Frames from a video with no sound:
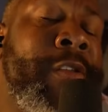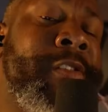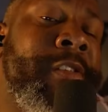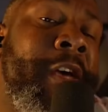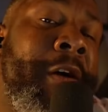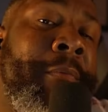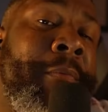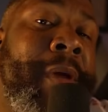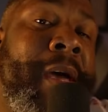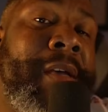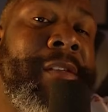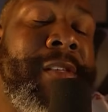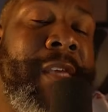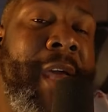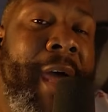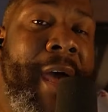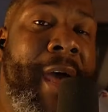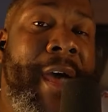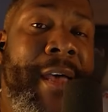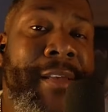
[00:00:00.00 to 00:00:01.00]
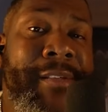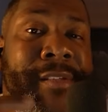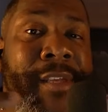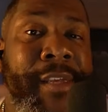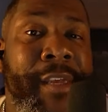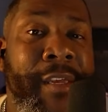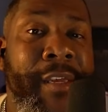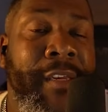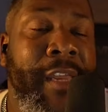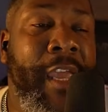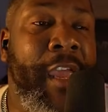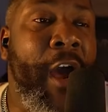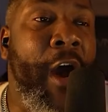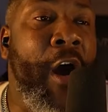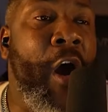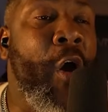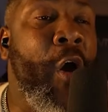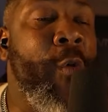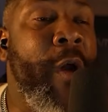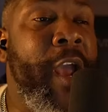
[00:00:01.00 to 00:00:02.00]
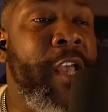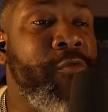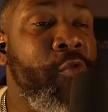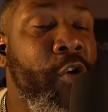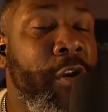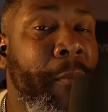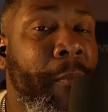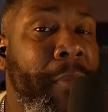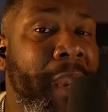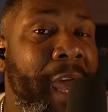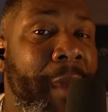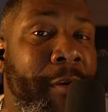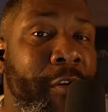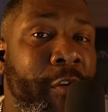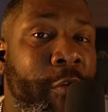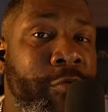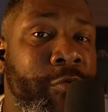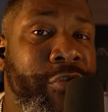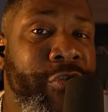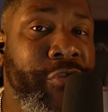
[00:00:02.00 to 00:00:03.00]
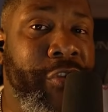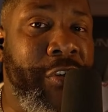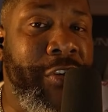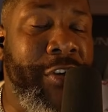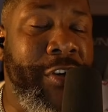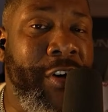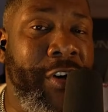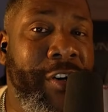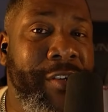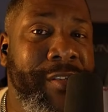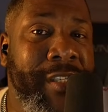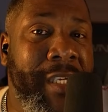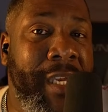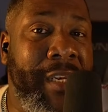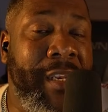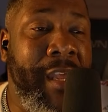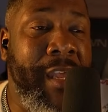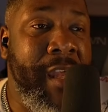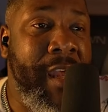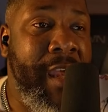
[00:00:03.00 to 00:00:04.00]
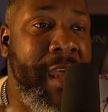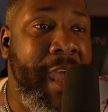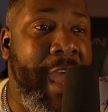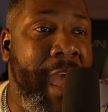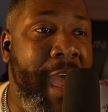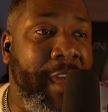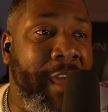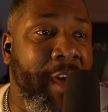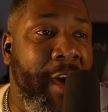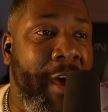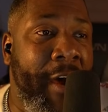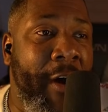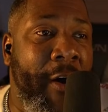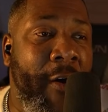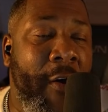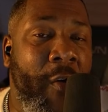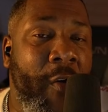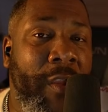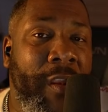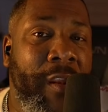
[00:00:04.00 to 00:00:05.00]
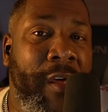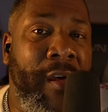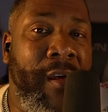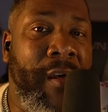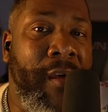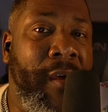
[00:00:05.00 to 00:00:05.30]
something else, guys. They always want to blame it on drugs and alcohol. And